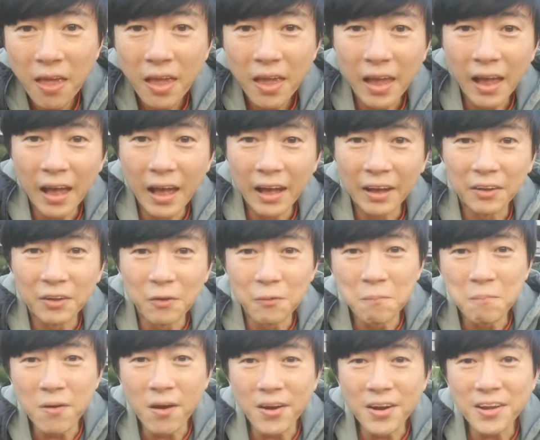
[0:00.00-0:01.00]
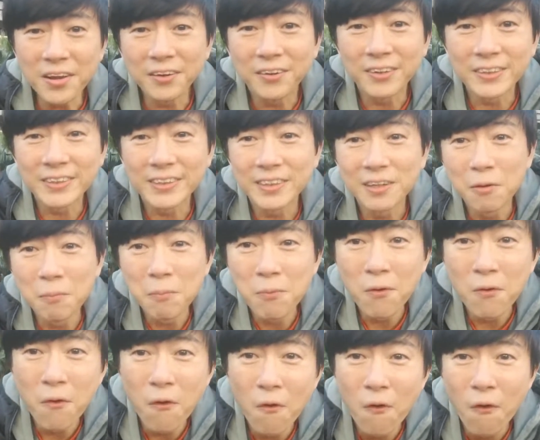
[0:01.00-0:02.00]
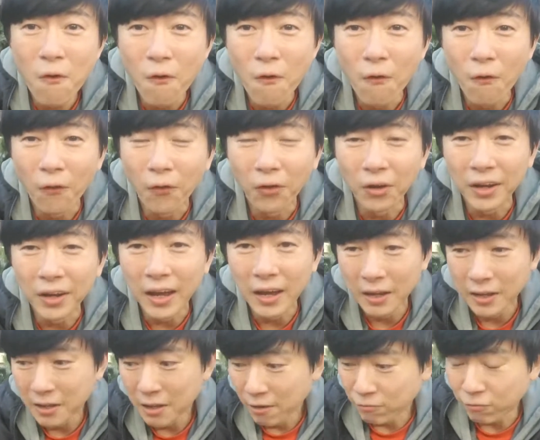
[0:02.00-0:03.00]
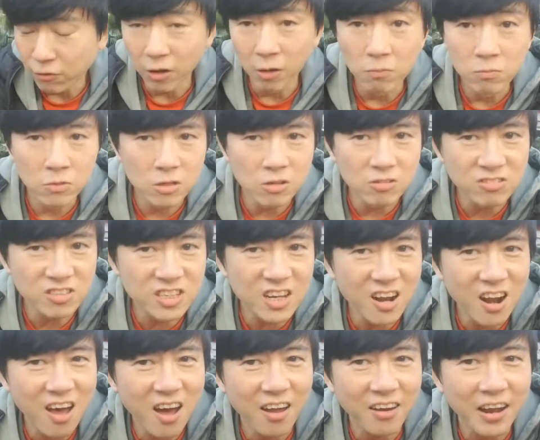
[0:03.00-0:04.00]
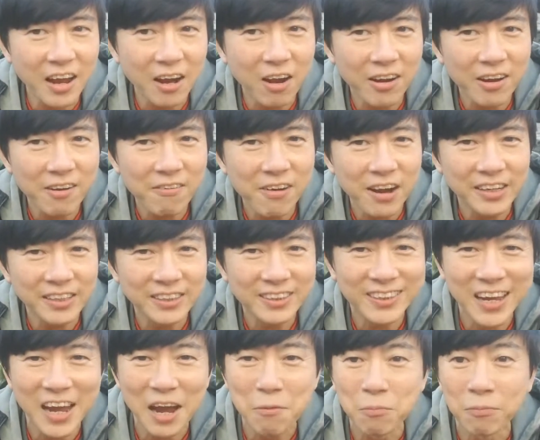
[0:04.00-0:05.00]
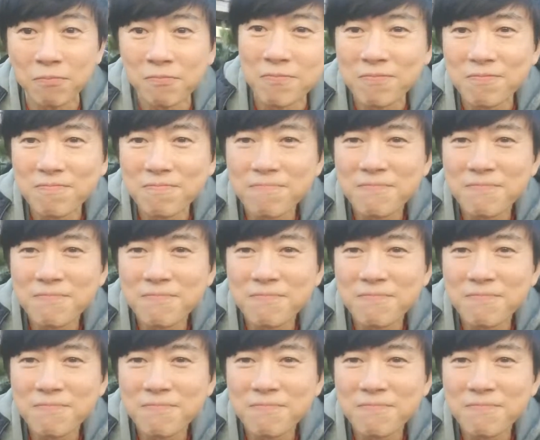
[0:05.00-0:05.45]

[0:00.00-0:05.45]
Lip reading: And good morning, Crystal Moon from New Zealand. I got it right this time.